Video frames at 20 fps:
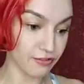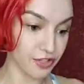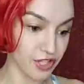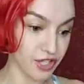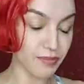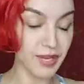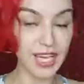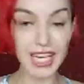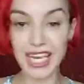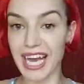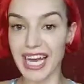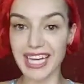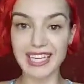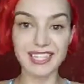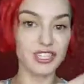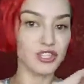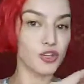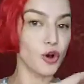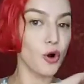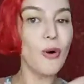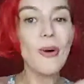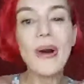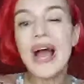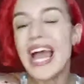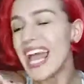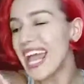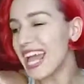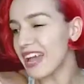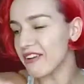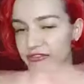gymming, I saw
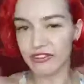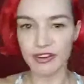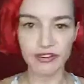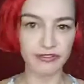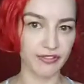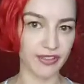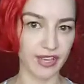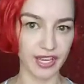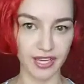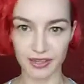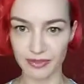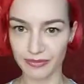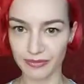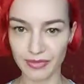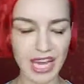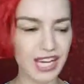everything.